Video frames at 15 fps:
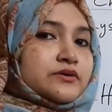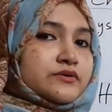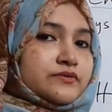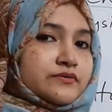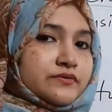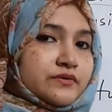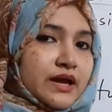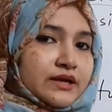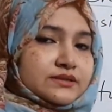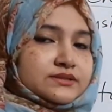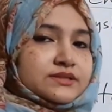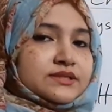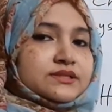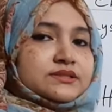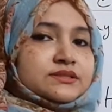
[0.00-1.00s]

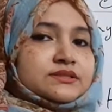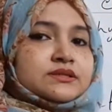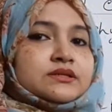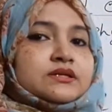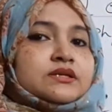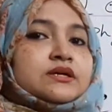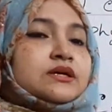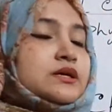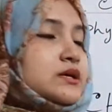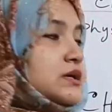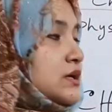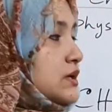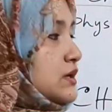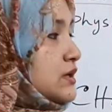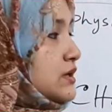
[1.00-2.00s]
reacted,
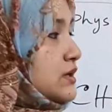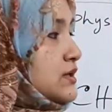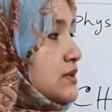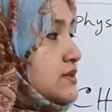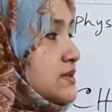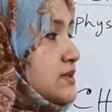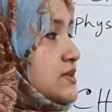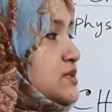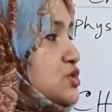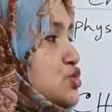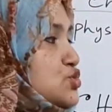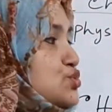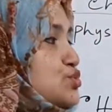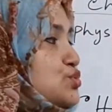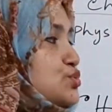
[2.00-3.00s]
these
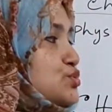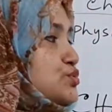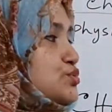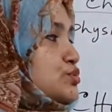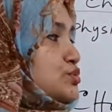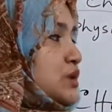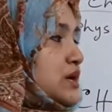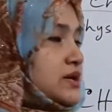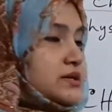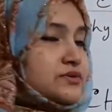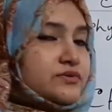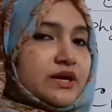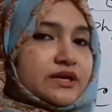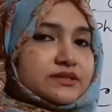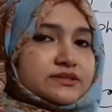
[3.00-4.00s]
two are
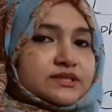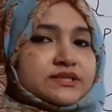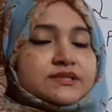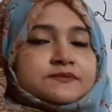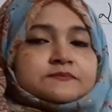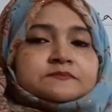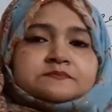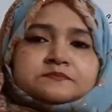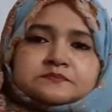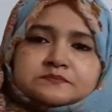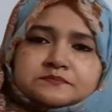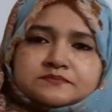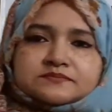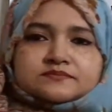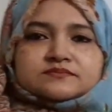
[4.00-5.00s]
reacted
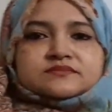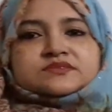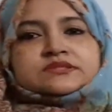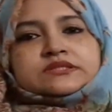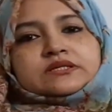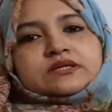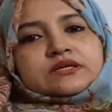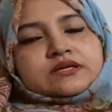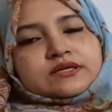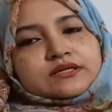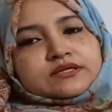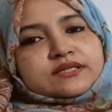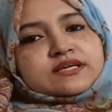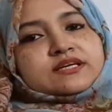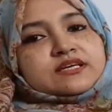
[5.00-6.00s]
in
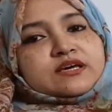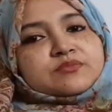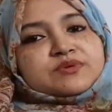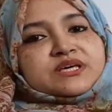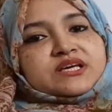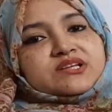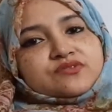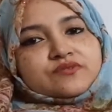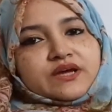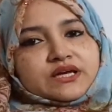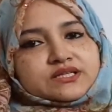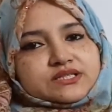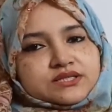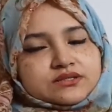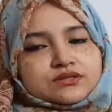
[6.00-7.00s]
a chemical
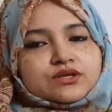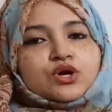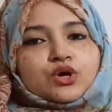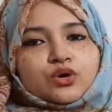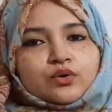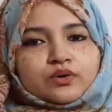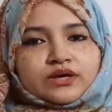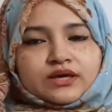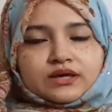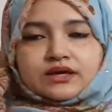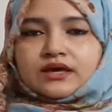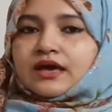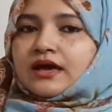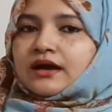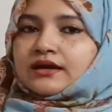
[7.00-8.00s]
reaction. Okay,
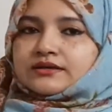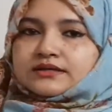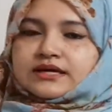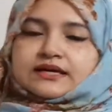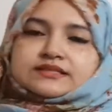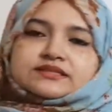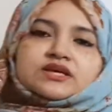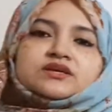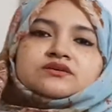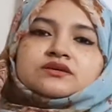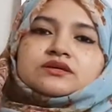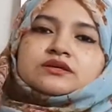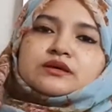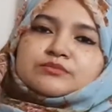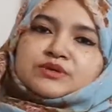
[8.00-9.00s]
and I think
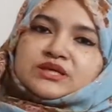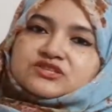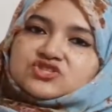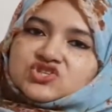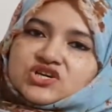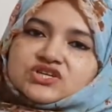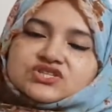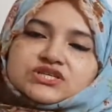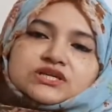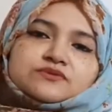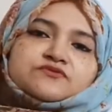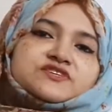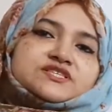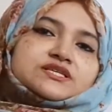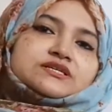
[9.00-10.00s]
chemical change and
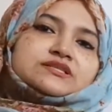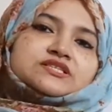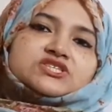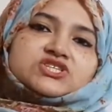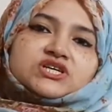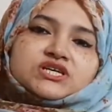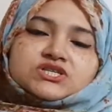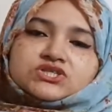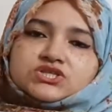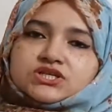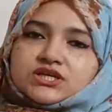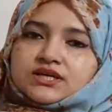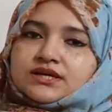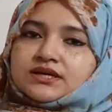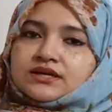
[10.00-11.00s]
physical change
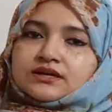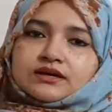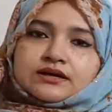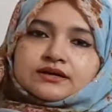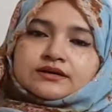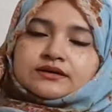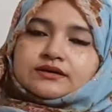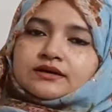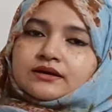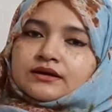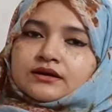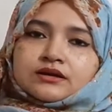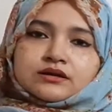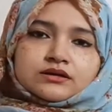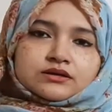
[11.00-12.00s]
are
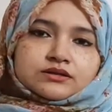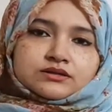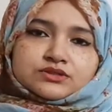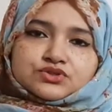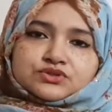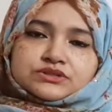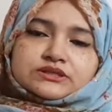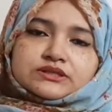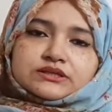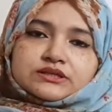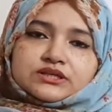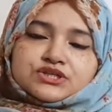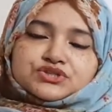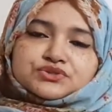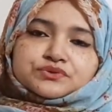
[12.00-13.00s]
totally
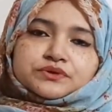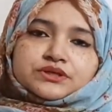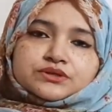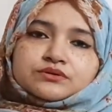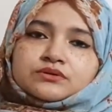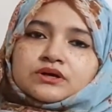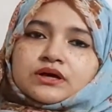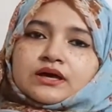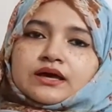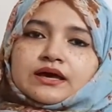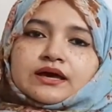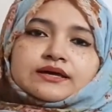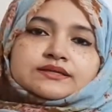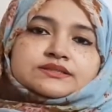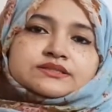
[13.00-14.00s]
clear to you,
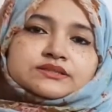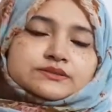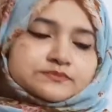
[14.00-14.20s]
and